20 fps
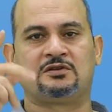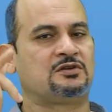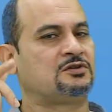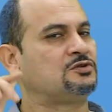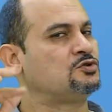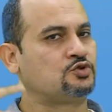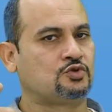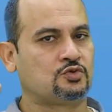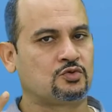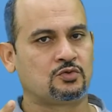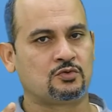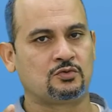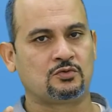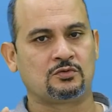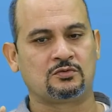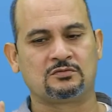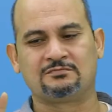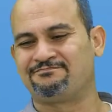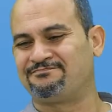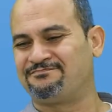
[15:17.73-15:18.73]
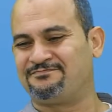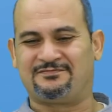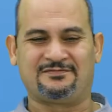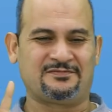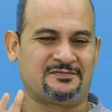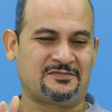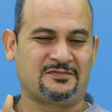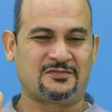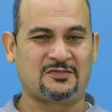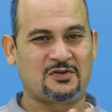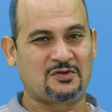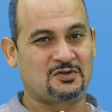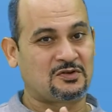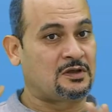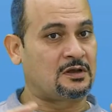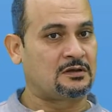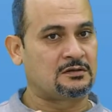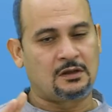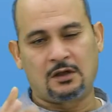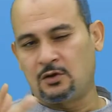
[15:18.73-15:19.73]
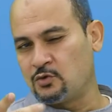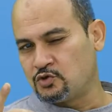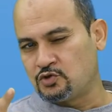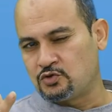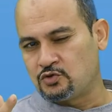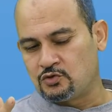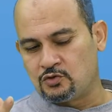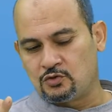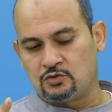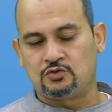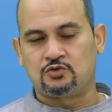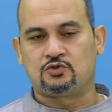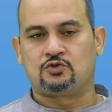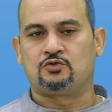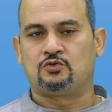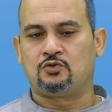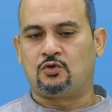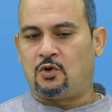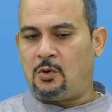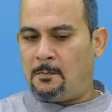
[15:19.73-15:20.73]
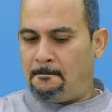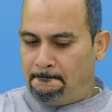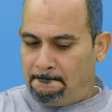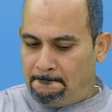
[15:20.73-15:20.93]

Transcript: Mother's Days, Father's Days, and so on.